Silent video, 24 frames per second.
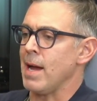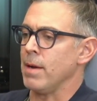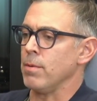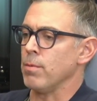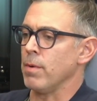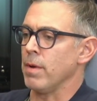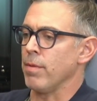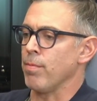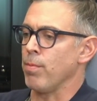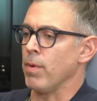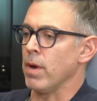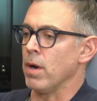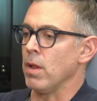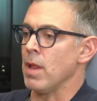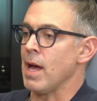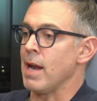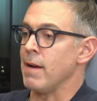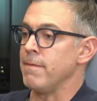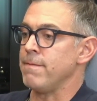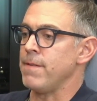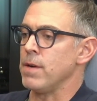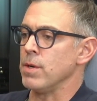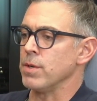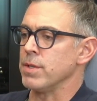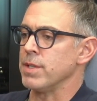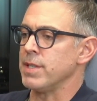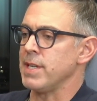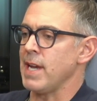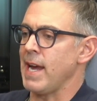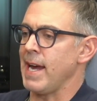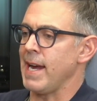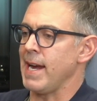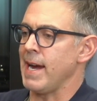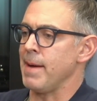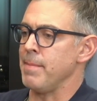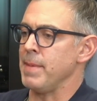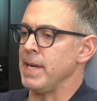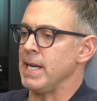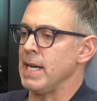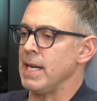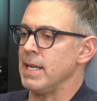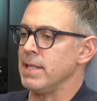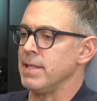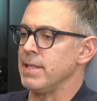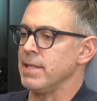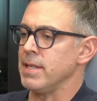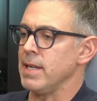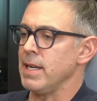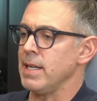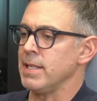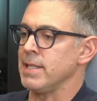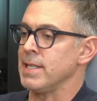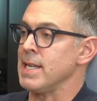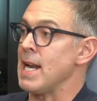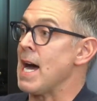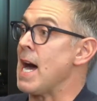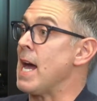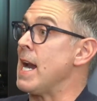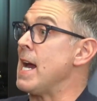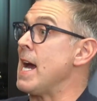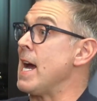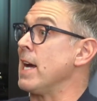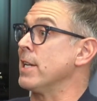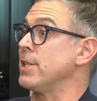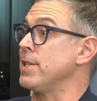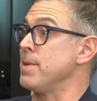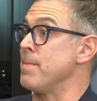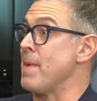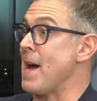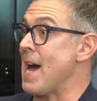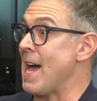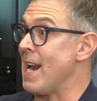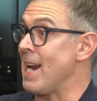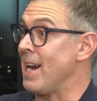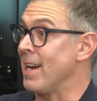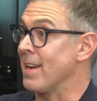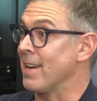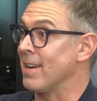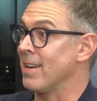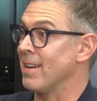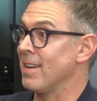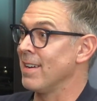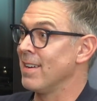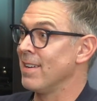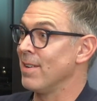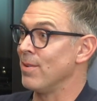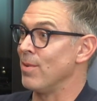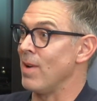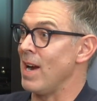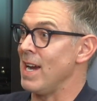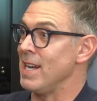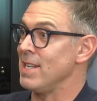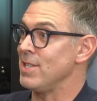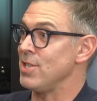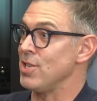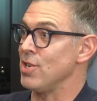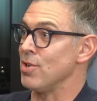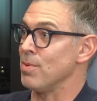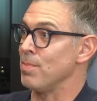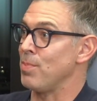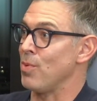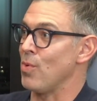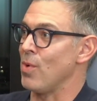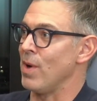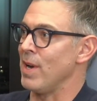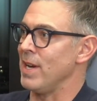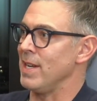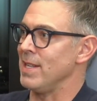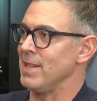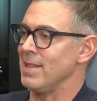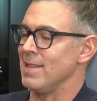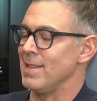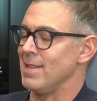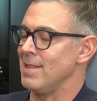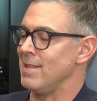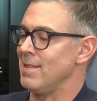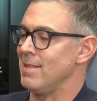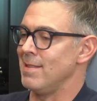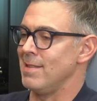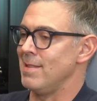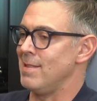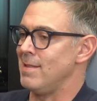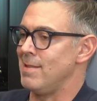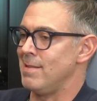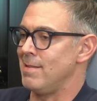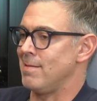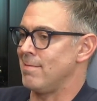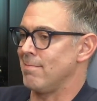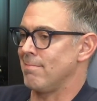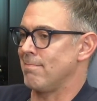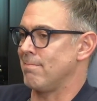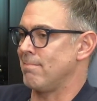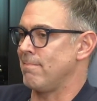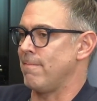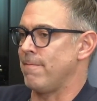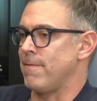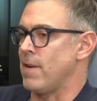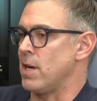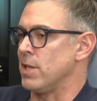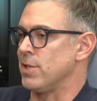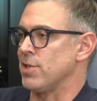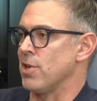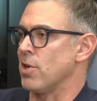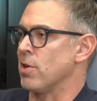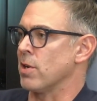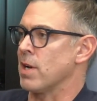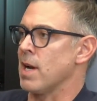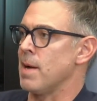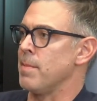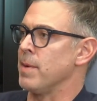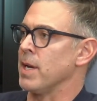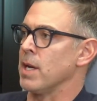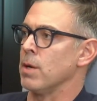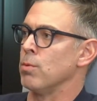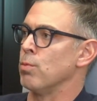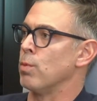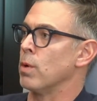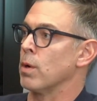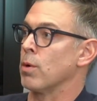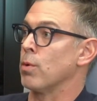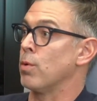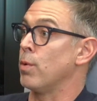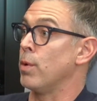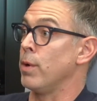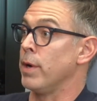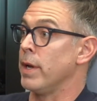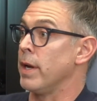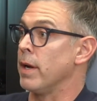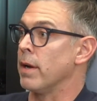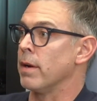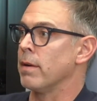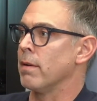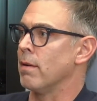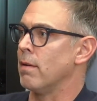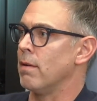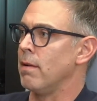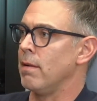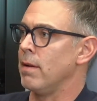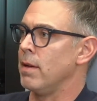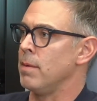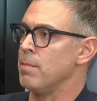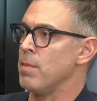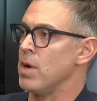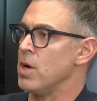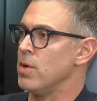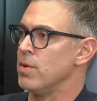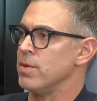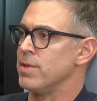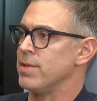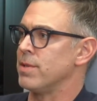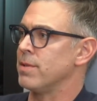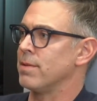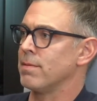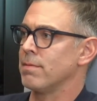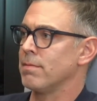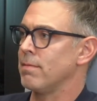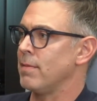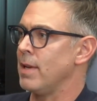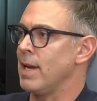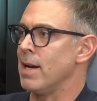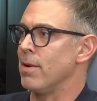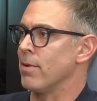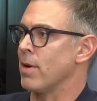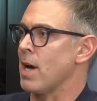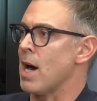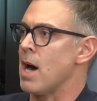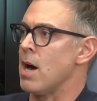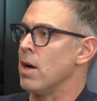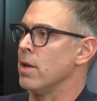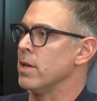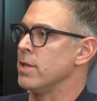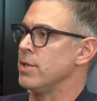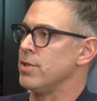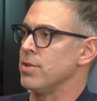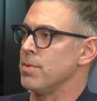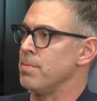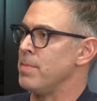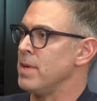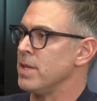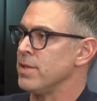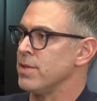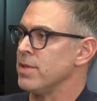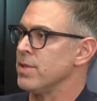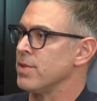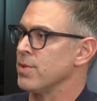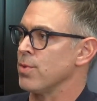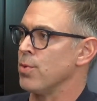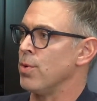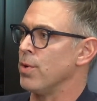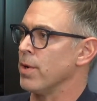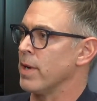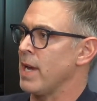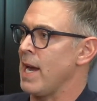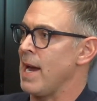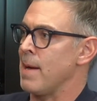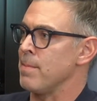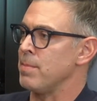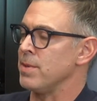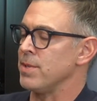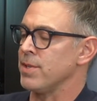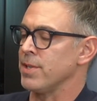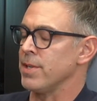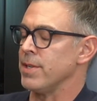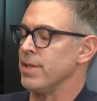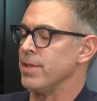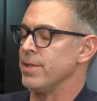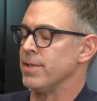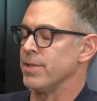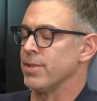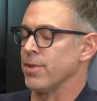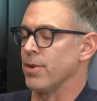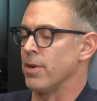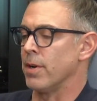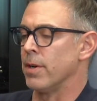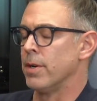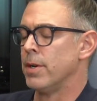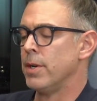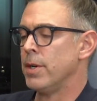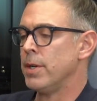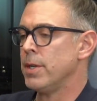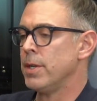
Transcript: with what a lot of folks say. I mean, it's not axiomatic, right? To your point, funds aren't coming and recruiting in most, college or business school campuses or,